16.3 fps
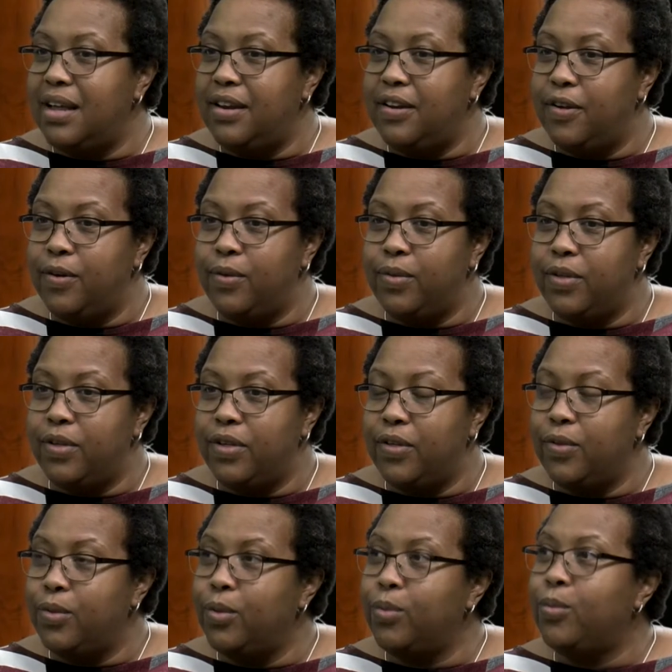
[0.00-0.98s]
I know
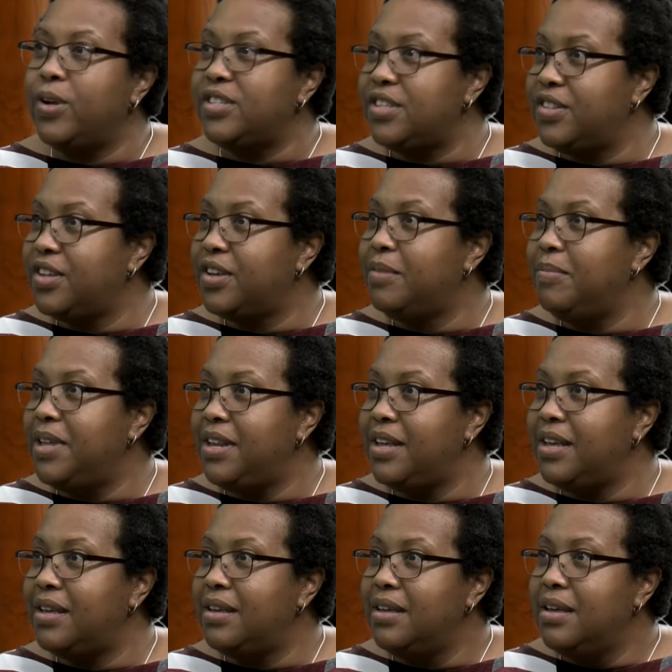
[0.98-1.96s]
the rest of the
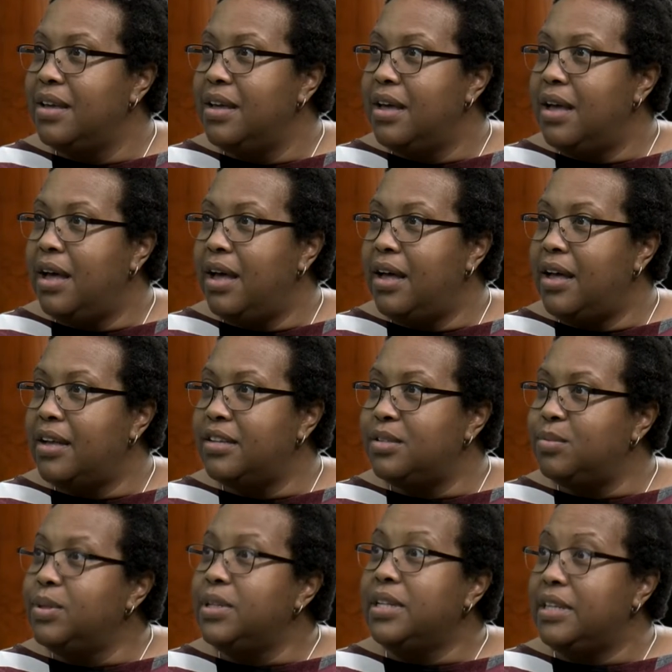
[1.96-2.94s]
committee
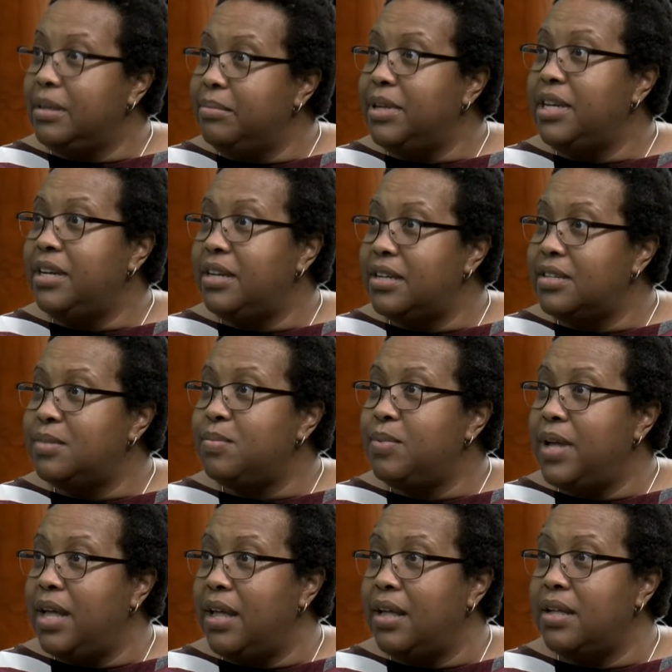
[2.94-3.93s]
is really committed as
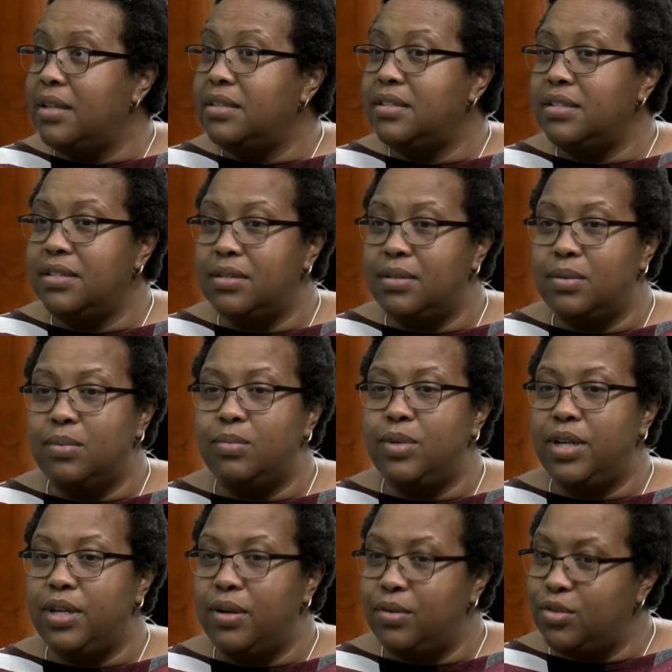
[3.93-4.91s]
well to,
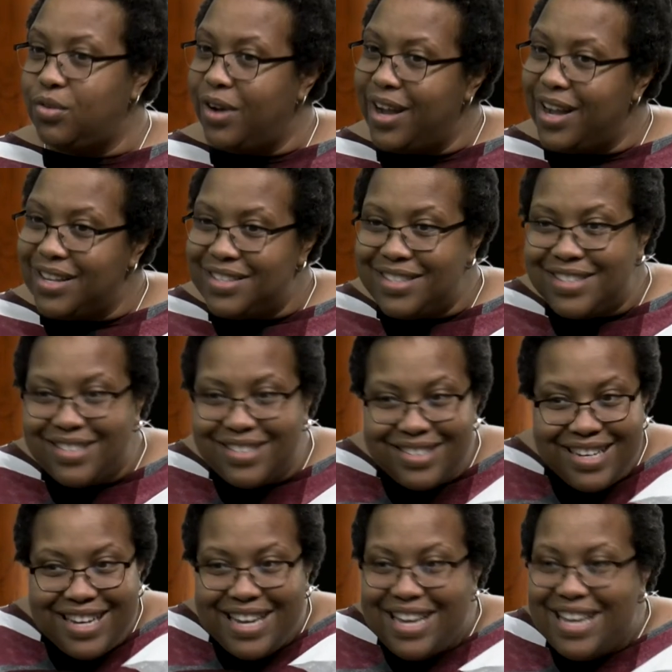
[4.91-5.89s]
trying to,
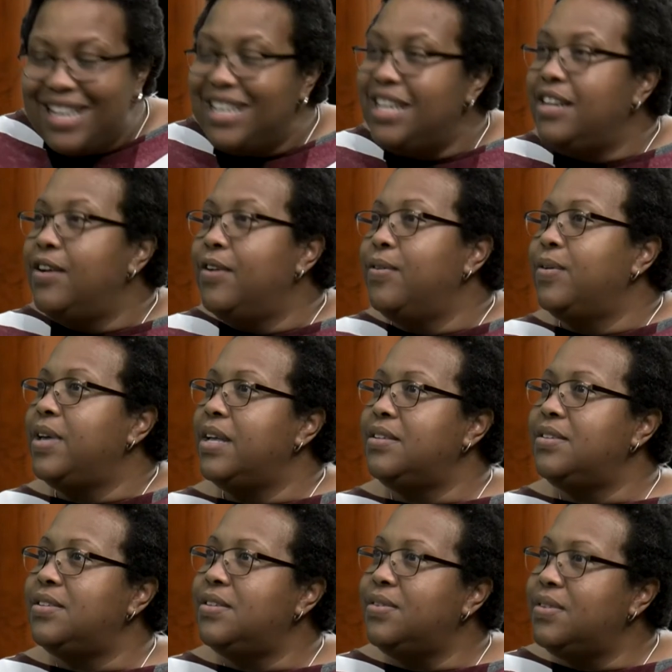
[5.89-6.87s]
get
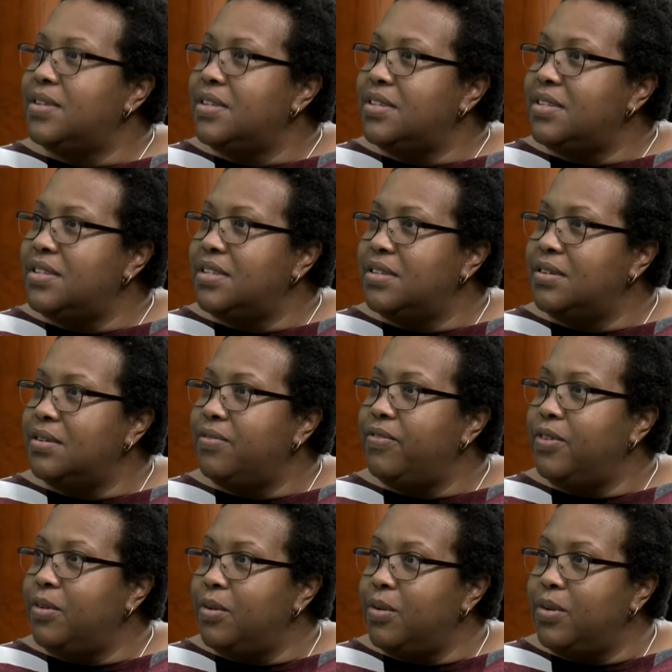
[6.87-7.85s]
students to
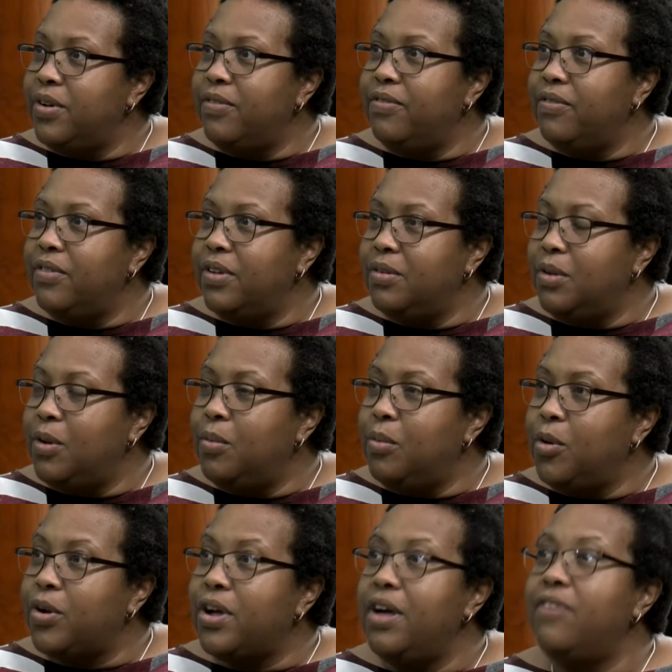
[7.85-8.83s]
feel,
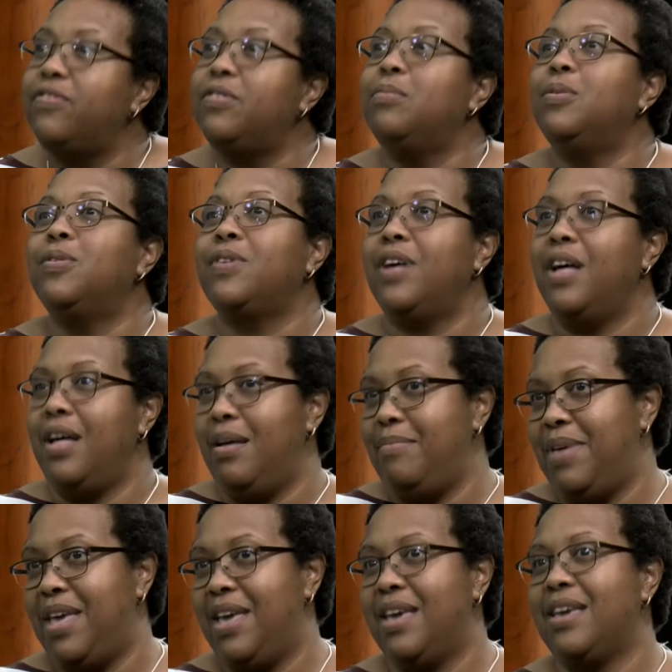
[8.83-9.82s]
more comfortable
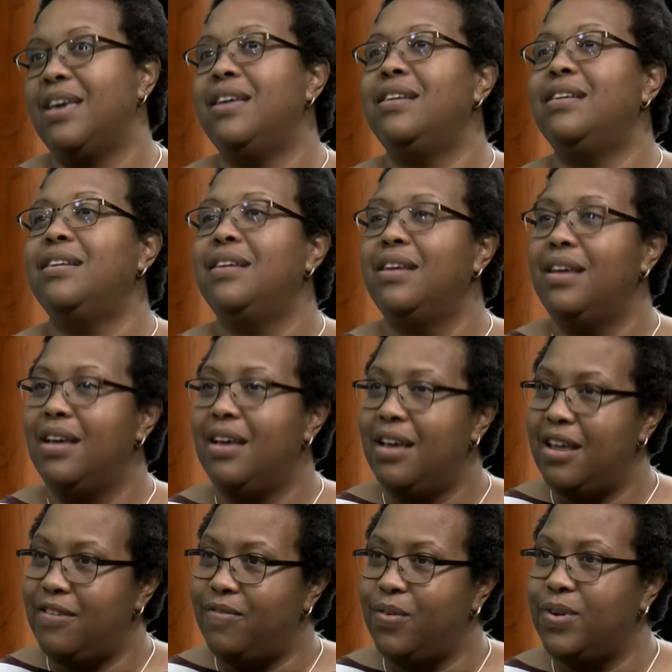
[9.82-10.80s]
coming
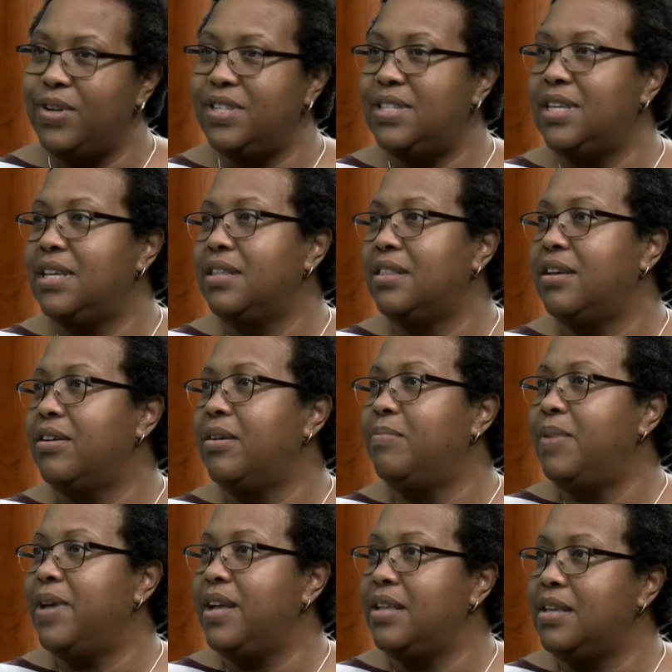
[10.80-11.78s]
and voicing their
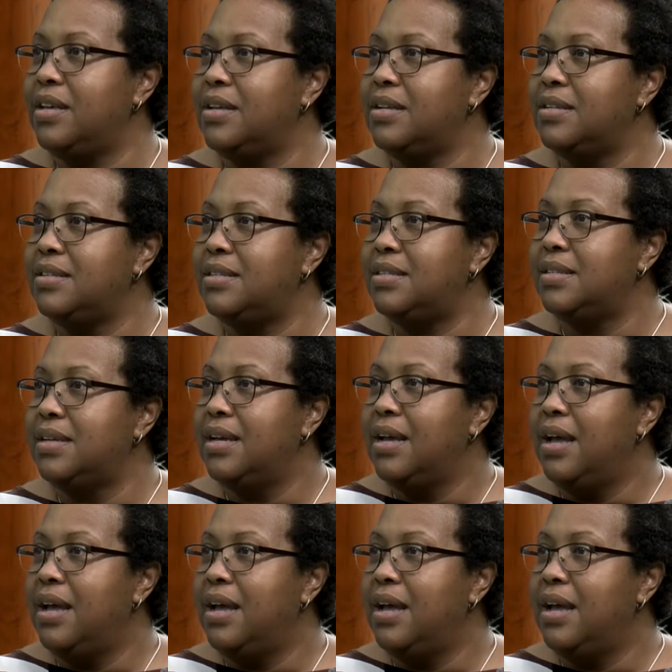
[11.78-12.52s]
opinions.